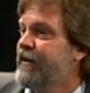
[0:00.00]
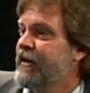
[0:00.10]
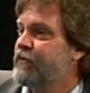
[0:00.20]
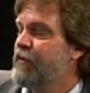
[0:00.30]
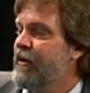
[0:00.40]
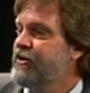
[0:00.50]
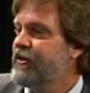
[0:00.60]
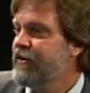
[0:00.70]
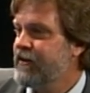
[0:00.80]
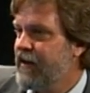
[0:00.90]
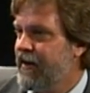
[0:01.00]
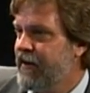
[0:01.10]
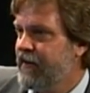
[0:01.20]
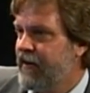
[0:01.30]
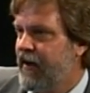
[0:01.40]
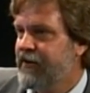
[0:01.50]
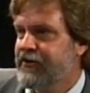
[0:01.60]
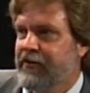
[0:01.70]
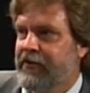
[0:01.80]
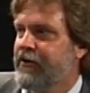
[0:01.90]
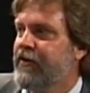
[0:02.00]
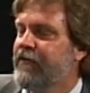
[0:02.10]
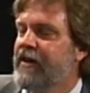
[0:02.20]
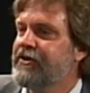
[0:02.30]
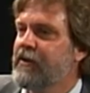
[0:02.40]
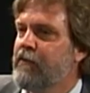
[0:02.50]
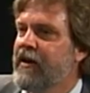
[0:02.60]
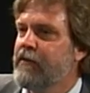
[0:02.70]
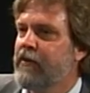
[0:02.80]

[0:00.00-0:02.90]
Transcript: As we mentioned, also you're investing money,